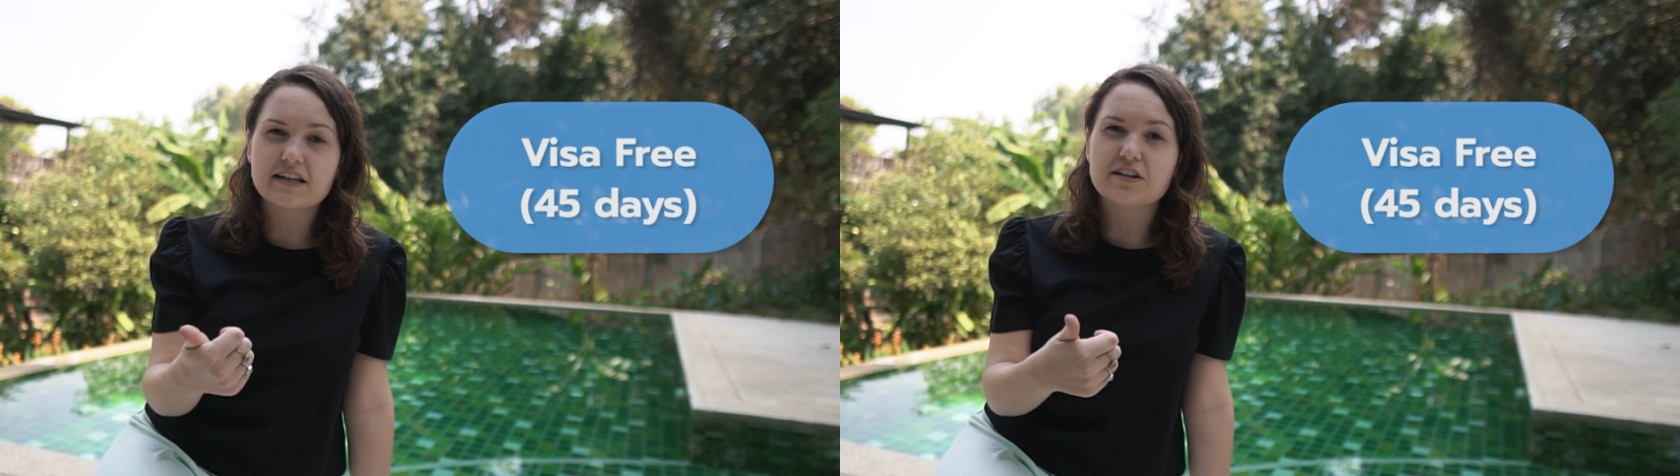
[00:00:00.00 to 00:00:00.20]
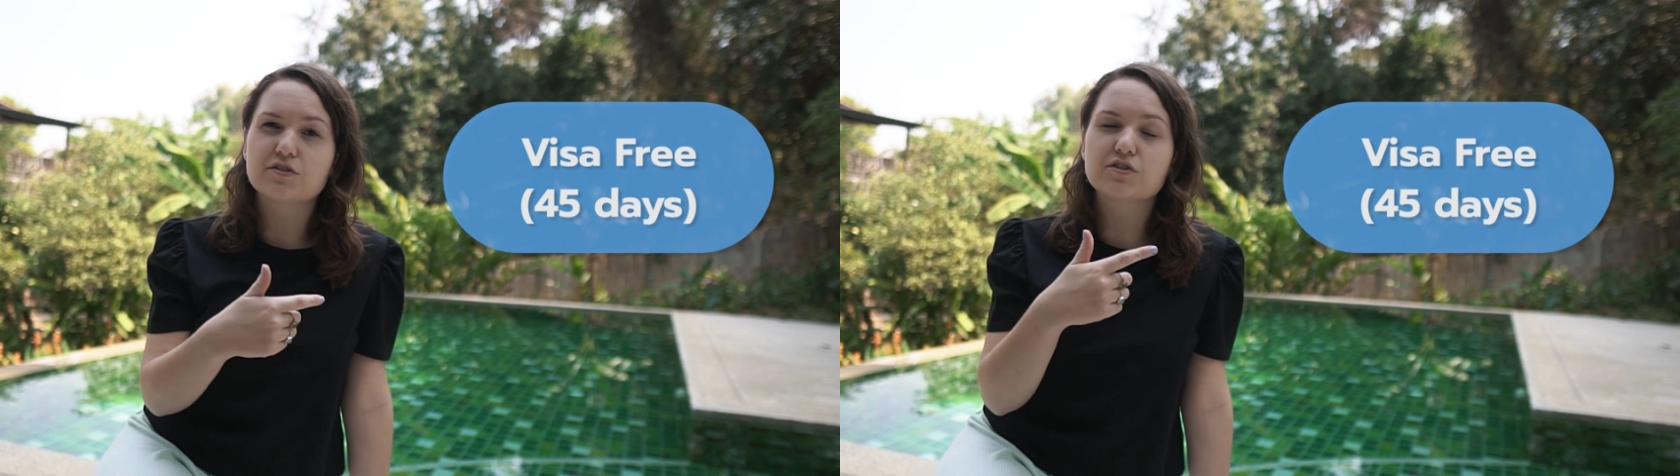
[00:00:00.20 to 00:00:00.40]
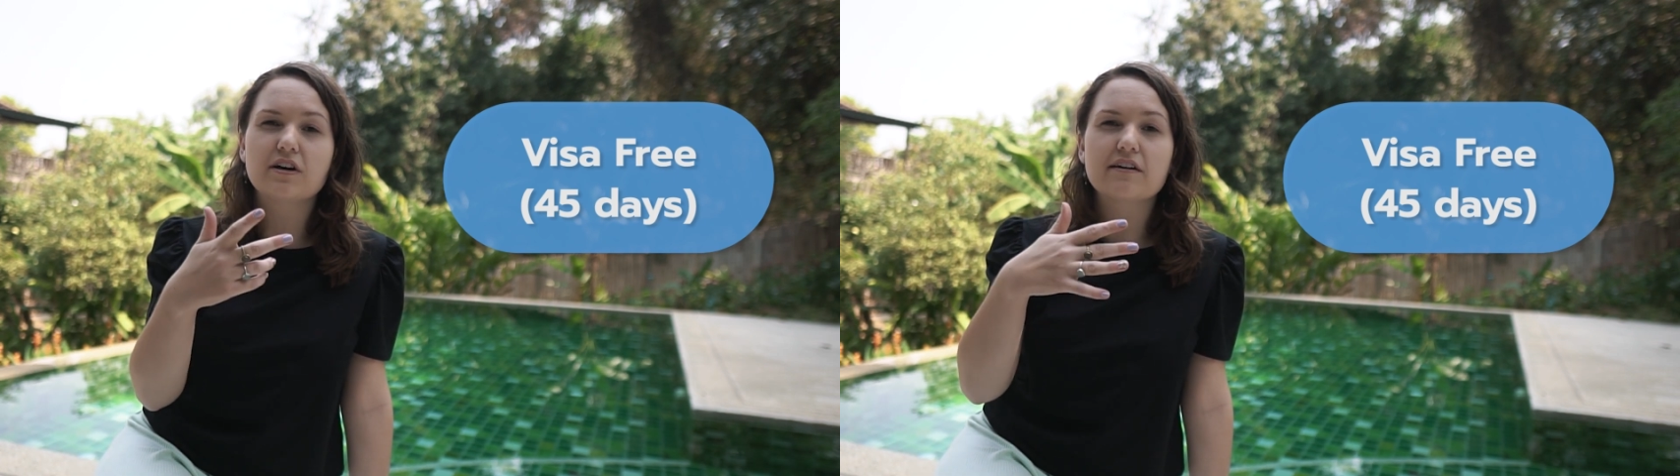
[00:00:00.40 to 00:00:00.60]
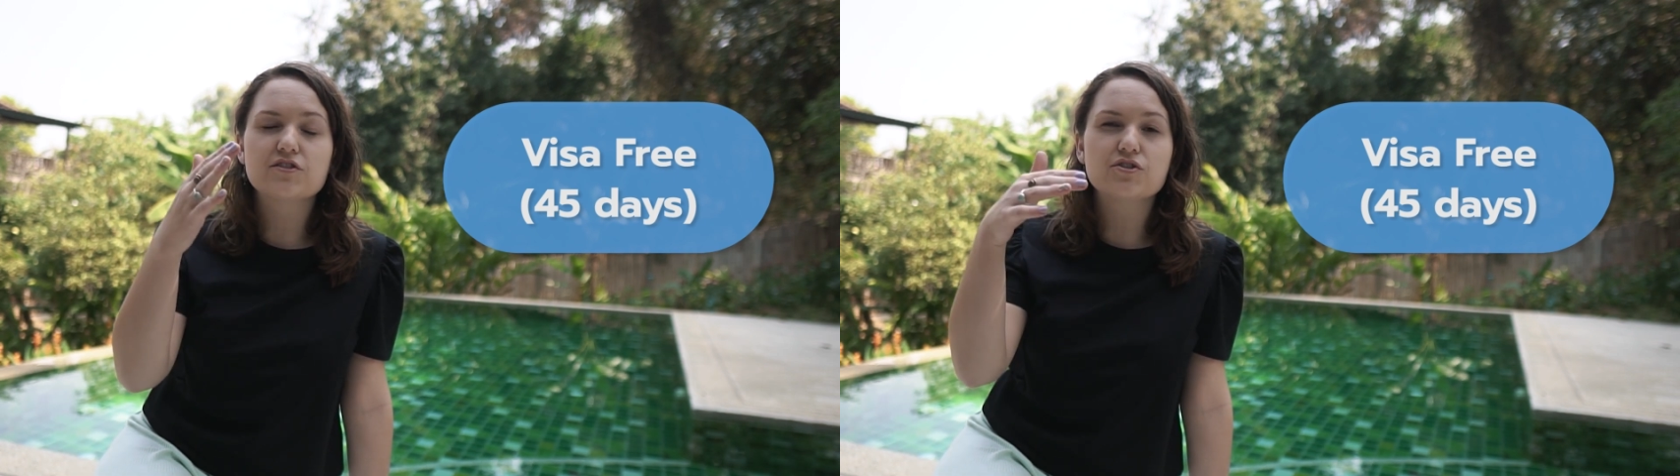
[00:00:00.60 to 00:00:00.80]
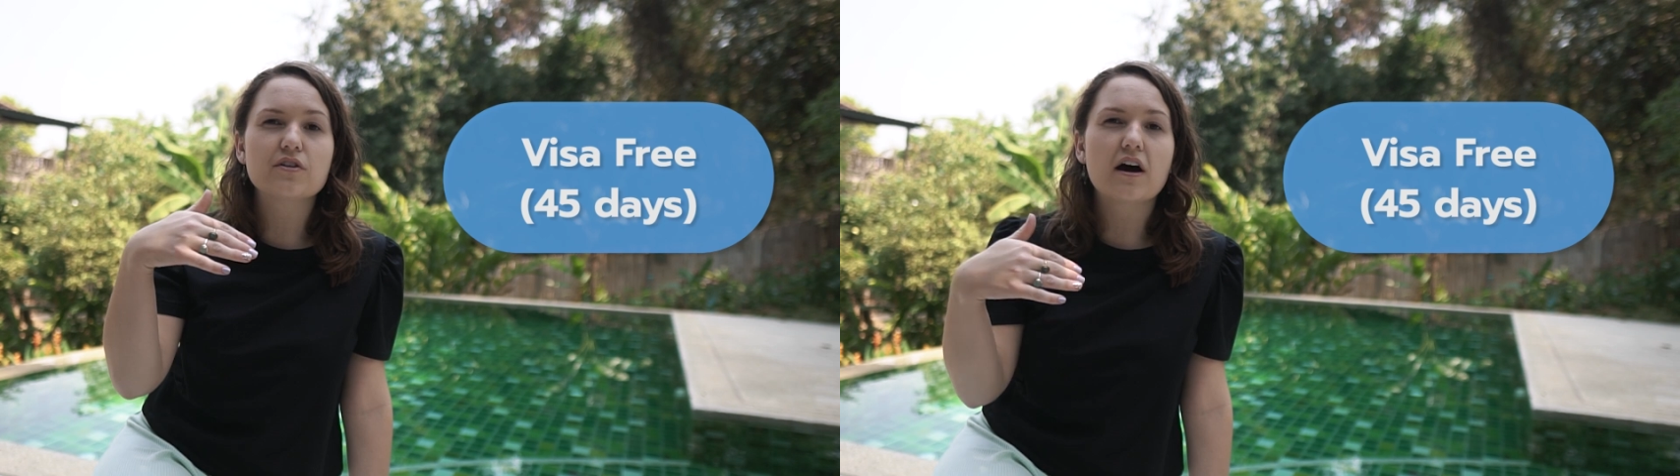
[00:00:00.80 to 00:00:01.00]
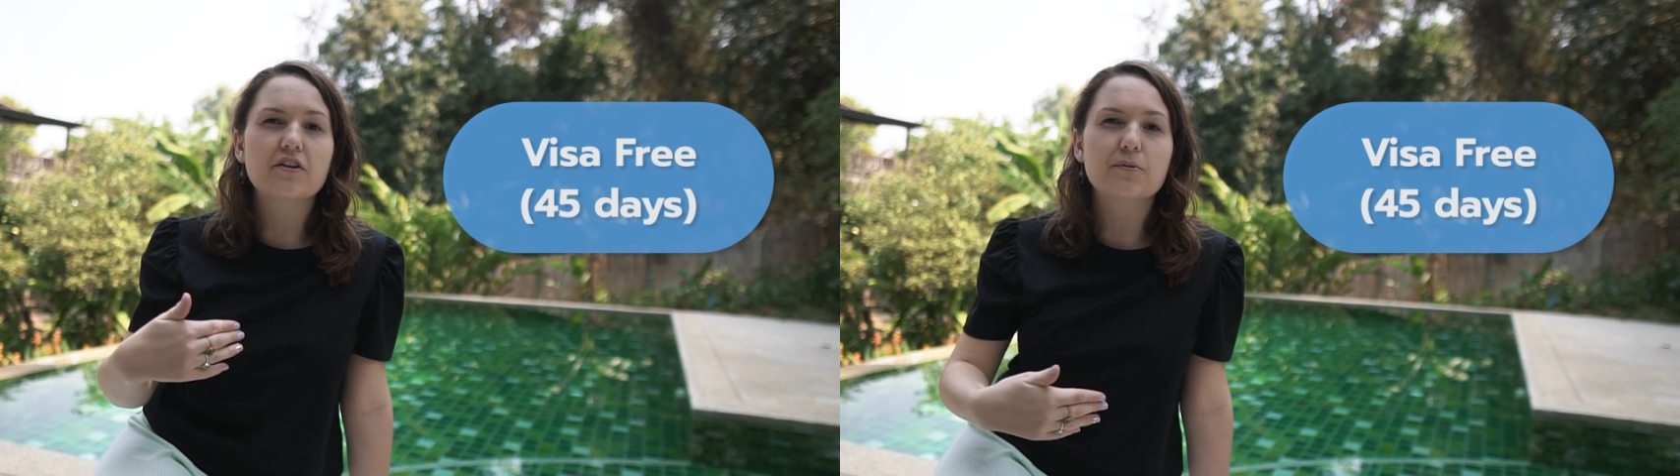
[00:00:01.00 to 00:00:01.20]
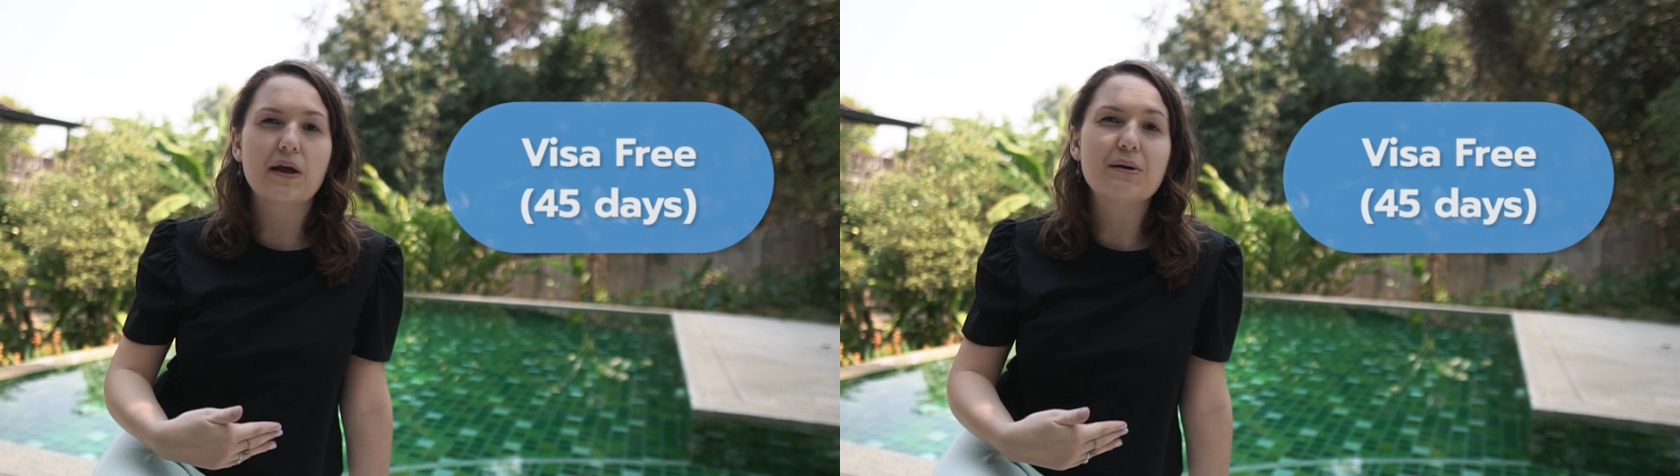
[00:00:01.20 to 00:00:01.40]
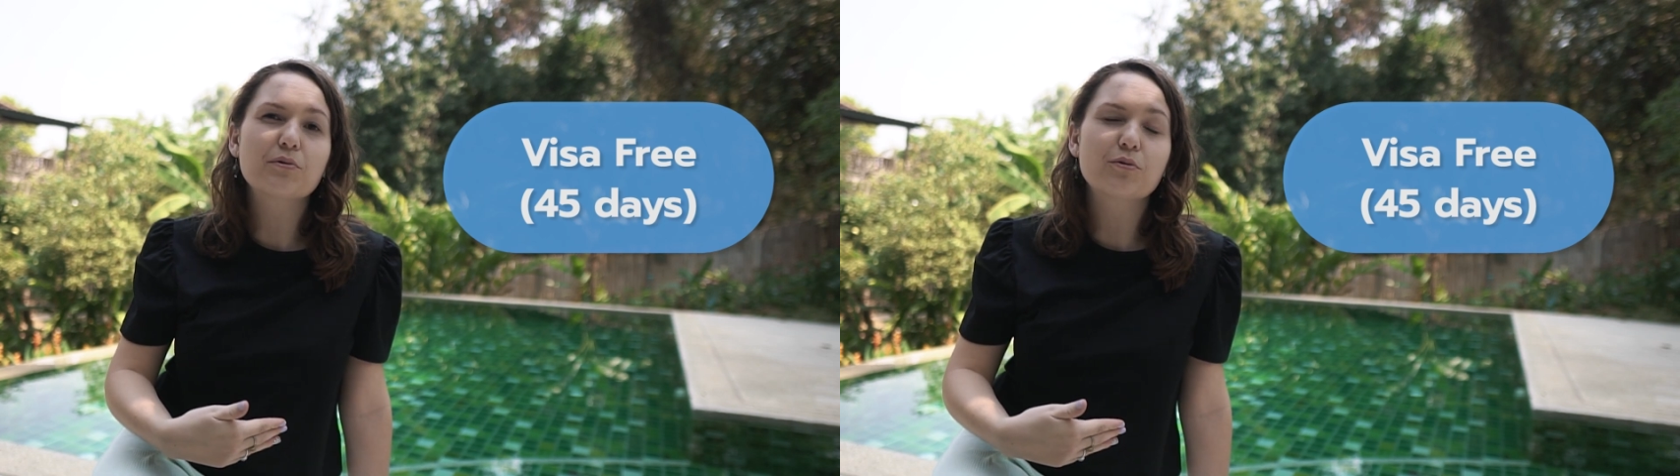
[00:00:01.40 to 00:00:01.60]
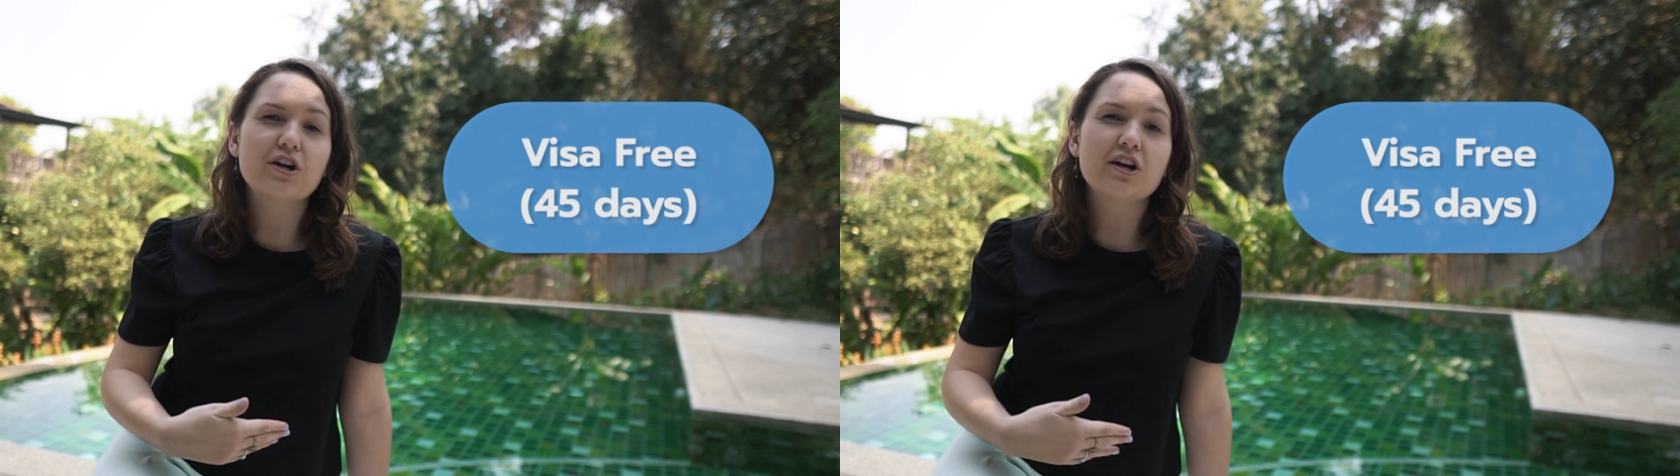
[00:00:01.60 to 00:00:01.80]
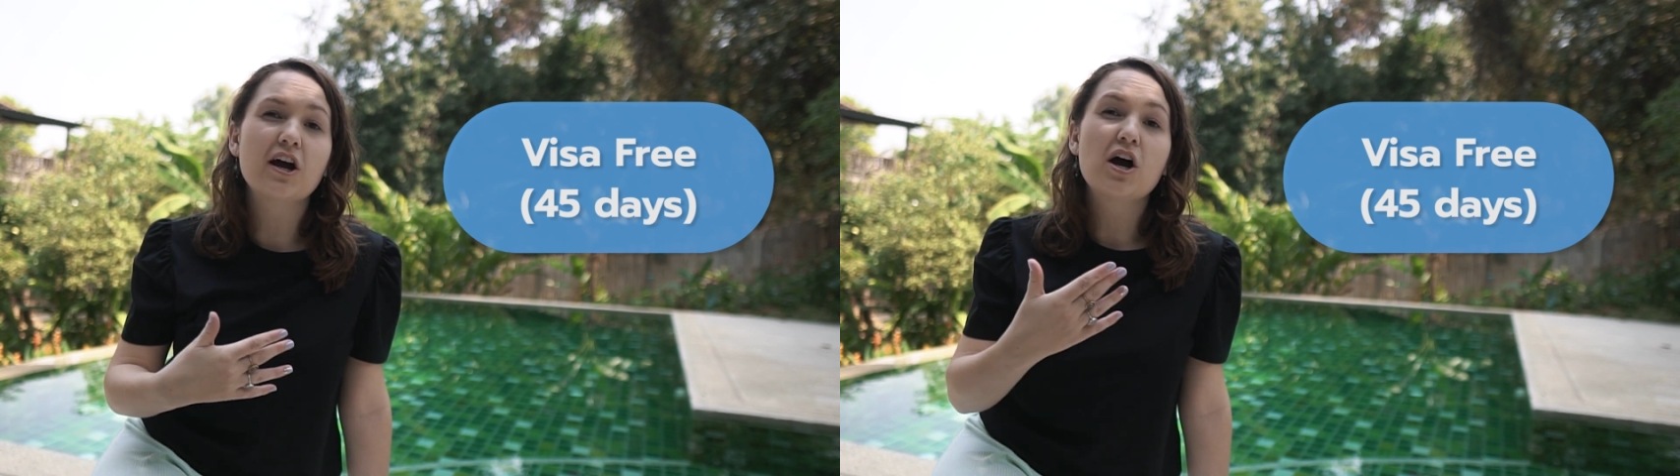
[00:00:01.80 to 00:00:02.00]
and you still have to do the other paperwork,